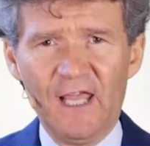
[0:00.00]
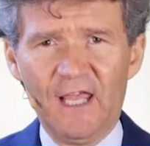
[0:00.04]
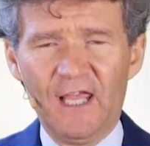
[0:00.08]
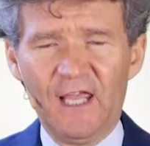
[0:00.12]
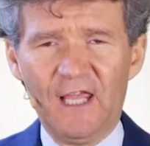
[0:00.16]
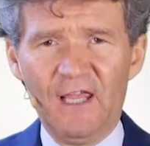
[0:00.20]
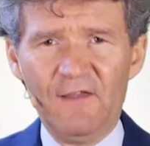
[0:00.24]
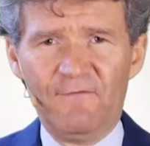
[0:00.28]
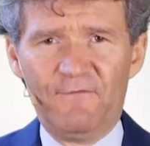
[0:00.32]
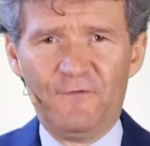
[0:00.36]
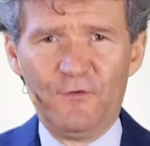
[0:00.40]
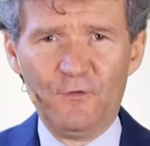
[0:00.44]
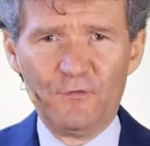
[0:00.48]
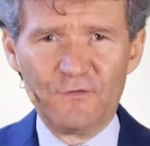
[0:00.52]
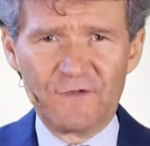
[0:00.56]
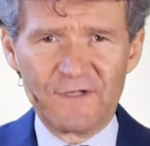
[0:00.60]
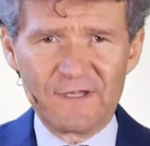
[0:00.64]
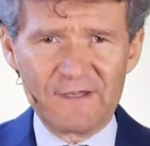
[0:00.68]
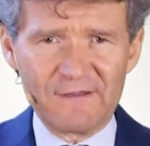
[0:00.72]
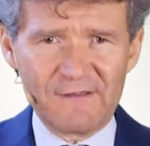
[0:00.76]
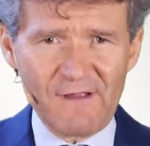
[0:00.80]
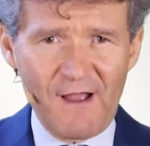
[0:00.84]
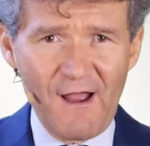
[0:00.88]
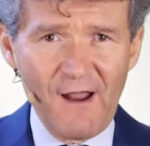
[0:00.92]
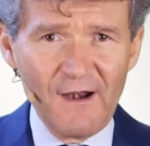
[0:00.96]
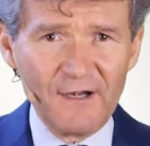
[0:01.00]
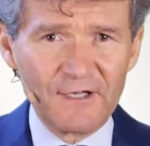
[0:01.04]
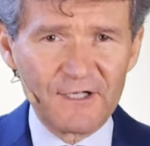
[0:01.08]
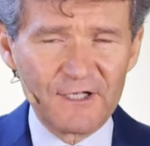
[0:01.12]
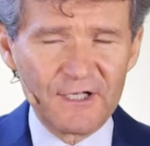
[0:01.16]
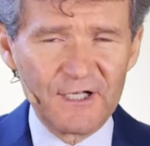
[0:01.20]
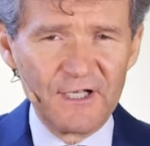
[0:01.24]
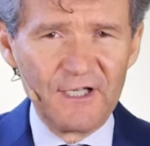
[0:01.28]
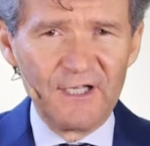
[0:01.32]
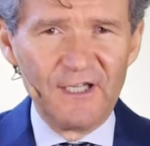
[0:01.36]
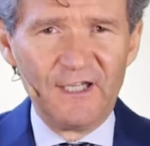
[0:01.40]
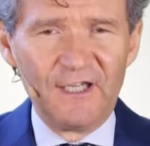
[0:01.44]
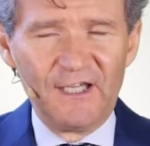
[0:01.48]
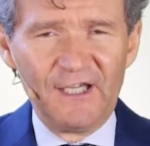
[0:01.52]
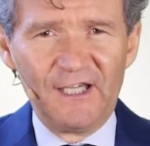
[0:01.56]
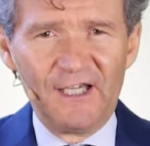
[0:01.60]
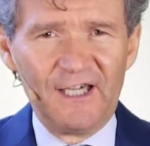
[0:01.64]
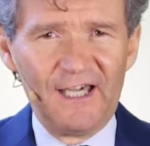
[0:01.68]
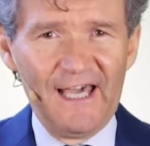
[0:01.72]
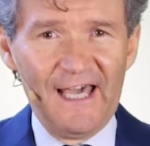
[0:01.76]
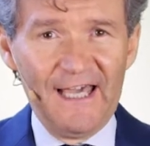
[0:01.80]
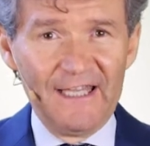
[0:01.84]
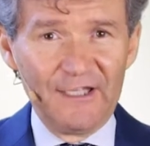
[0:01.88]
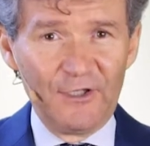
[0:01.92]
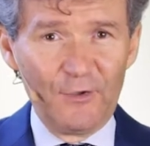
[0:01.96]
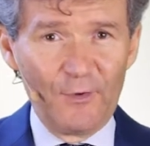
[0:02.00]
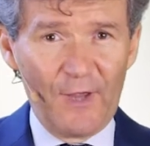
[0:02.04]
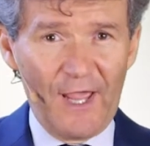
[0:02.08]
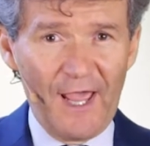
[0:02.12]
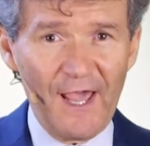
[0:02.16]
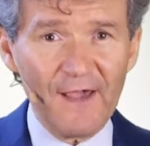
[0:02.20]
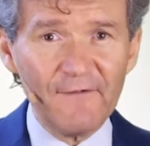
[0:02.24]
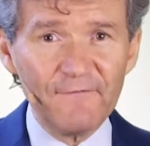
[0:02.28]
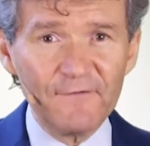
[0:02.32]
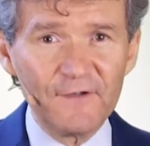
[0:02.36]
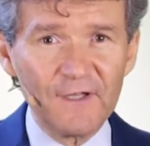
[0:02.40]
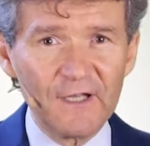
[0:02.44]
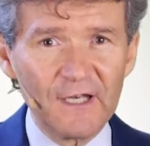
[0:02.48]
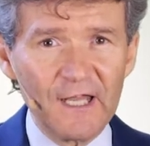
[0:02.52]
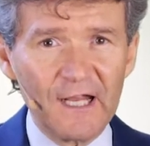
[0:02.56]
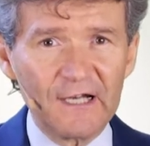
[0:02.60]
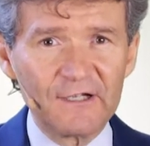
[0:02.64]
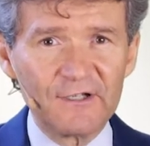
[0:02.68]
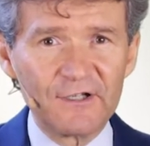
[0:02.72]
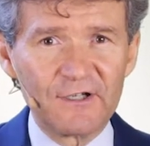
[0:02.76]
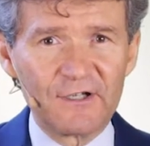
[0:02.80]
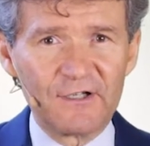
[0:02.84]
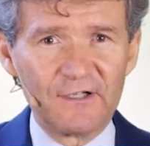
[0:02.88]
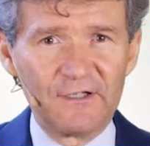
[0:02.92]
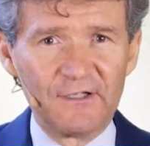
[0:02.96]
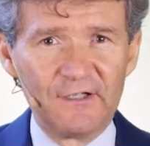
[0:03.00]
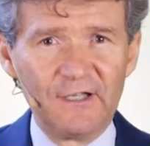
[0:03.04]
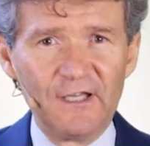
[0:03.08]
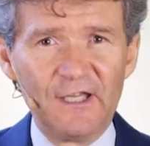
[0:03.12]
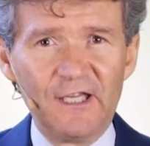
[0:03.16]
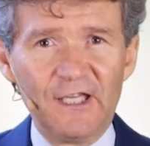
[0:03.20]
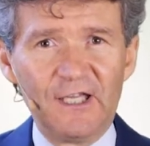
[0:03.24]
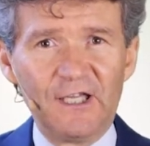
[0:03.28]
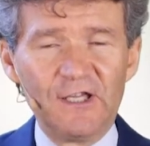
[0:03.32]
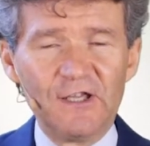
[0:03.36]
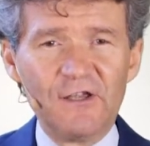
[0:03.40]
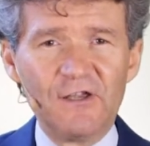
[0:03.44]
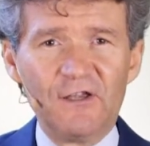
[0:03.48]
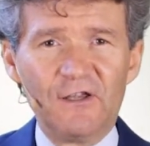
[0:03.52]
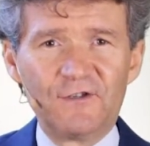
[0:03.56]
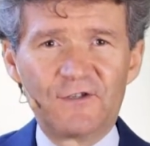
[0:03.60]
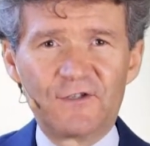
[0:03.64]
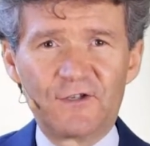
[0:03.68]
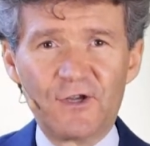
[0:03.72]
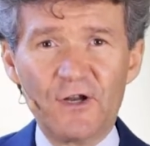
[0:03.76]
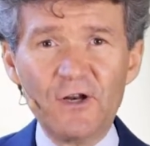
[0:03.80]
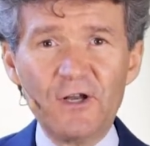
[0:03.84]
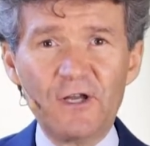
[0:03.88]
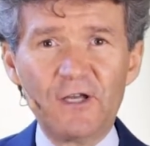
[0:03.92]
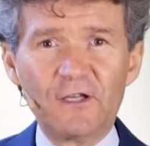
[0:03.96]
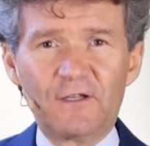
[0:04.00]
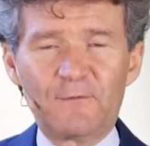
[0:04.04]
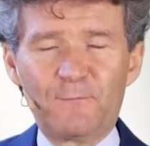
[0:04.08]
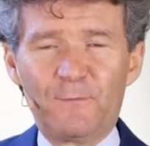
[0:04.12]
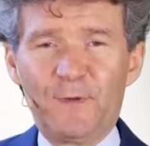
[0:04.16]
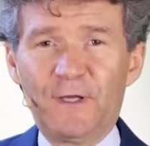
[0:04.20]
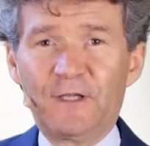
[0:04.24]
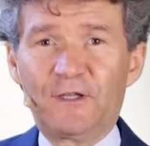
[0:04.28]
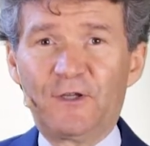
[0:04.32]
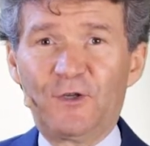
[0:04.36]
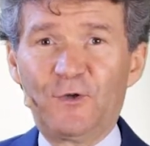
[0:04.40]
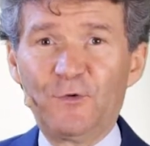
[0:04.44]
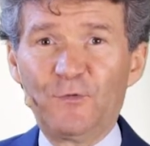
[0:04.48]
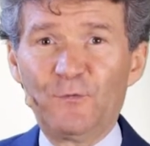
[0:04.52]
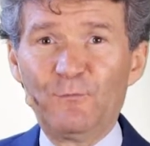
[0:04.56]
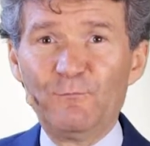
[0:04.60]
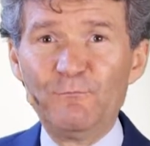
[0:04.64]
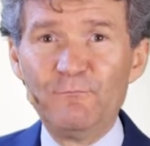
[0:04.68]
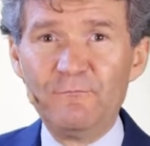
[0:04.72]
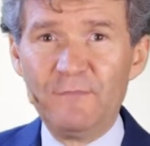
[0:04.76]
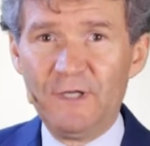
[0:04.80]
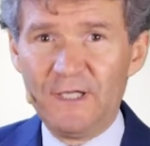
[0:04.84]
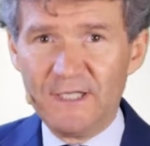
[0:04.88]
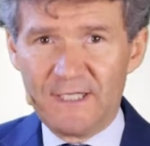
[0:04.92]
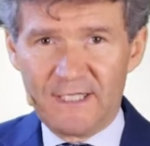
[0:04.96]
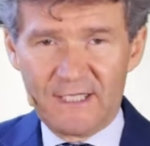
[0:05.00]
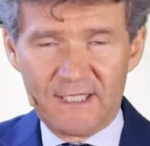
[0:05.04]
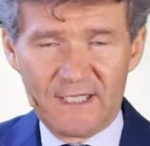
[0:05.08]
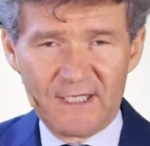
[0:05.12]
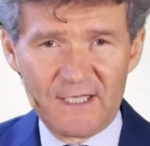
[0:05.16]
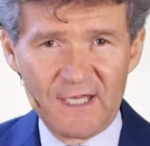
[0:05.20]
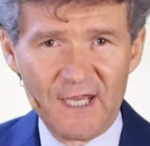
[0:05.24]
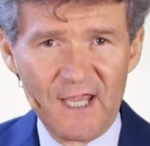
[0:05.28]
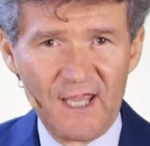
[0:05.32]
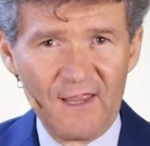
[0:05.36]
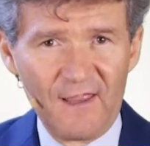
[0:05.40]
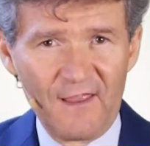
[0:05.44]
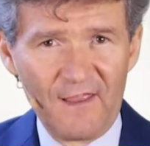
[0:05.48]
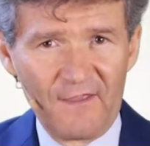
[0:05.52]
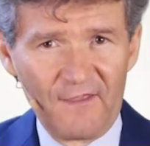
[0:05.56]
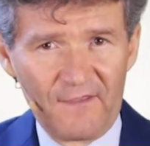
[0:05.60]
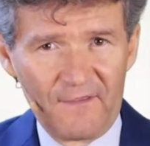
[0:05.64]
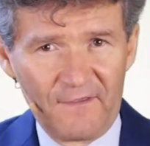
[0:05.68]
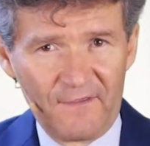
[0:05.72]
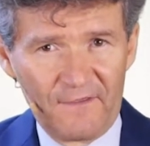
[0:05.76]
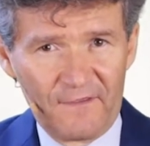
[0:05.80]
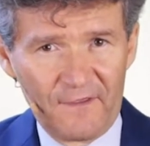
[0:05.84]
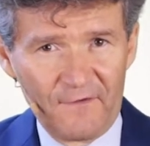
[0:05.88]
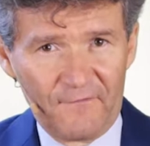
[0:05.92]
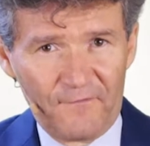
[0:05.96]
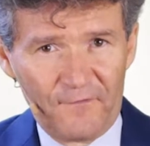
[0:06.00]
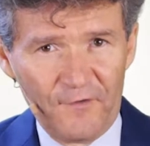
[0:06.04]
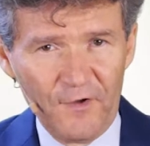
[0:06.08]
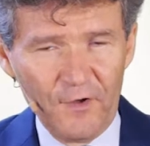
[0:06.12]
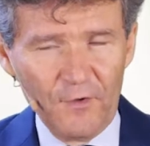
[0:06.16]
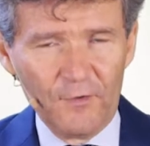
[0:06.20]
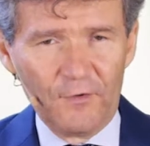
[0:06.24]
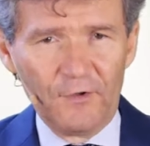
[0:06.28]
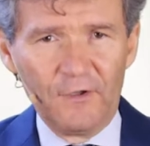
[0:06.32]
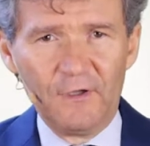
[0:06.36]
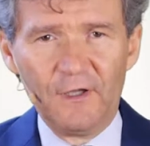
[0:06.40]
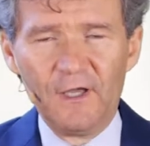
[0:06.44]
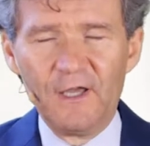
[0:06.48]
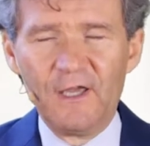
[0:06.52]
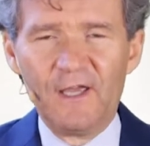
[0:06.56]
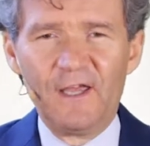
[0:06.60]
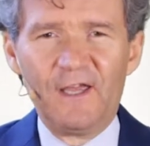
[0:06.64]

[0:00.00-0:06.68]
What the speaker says: If you start and you have the electrical circuit, but you miss the fuel,